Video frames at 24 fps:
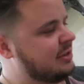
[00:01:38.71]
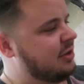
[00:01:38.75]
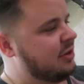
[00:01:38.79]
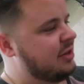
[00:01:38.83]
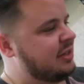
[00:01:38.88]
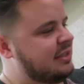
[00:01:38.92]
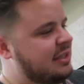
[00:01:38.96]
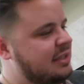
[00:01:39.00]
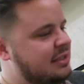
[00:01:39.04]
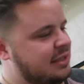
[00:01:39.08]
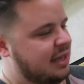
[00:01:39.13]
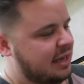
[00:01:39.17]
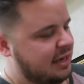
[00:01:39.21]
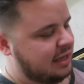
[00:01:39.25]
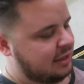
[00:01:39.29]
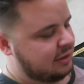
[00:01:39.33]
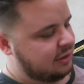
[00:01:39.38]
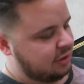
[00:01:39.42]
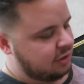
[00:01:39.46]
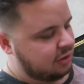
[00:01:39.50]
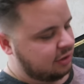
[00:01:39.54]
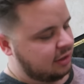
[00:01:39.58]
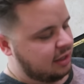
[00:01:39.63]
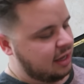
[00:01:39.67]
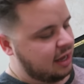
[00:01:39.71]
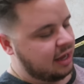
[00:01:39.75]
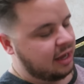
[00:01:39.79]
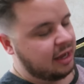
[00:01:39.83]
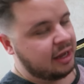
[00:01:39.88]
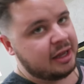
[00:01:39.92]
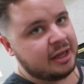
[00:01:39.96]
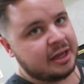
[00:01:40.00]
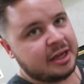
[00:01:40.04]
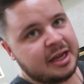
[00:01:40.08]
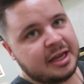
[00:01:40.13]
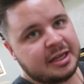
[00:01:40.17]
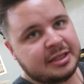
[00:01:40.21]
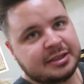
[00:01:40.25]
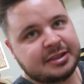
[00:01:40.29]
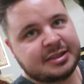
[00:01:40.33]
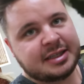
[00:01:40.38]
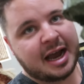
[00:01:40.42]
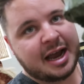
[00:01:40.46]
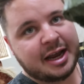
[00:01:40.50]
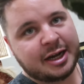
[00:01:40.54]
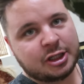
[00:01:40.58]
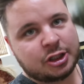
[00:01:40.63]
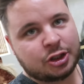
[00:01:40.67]
So this is like a little uh,
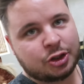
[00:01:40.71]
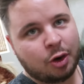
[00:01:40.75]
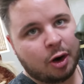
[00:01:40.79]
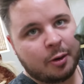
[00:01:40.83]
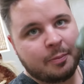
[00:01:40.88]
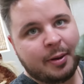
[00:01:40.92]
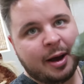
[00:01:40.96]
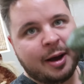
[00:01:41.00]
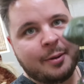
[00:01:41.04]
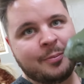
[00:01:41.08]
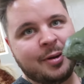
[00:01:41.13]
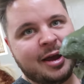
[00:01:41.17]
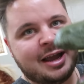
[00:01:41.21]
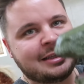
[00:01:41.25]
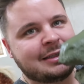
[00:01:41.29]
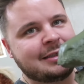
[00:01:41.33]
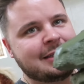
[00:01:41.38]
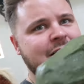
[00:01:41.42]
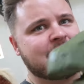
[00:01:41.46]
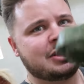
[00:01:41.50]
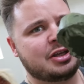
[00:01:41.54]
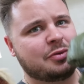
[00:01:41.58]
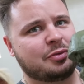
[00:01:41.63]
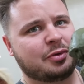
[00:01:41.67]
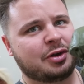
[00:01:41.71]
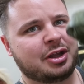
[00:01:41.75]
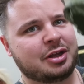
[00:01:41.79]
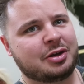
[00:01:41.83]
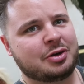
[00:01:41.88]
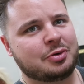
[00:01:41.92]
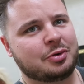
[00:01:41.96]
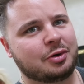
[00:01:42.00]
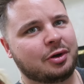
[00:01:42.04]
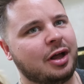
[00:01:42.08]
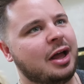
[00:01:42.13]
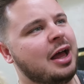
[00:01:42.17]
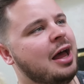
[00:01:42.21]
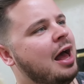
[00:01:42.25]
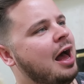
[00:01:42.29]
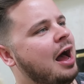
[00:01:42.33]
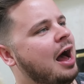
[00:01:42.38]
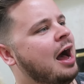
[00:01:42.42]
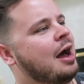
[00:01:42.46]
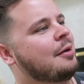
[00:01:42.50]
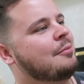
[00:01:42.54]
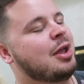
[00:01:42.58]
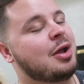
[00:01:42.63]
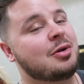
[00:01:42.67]
dinosaur puppet. It's actually really cool.
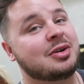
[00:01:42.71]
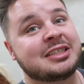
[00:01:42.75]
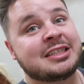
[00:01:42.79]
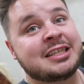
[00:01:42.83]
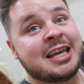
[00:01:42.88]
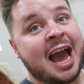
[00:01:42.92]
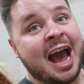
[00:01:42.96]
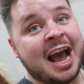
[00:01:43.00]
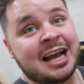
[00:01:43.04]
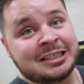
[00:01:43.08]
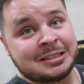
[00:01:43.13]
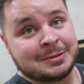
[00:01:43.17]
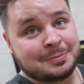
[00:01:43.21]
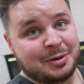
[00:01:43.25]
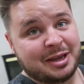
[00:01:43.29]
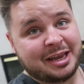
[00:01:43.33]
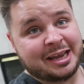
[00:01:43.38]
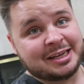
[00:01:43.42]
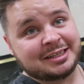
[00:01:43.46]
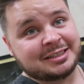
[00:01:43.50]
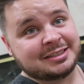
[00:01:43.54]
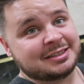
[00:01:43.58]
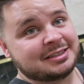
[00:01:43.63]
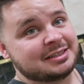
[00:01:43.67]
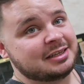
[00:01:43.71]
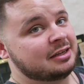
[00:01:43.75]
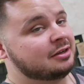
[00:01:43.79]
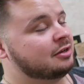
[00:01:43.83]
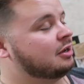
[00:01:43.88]
Um, it was Caspian's.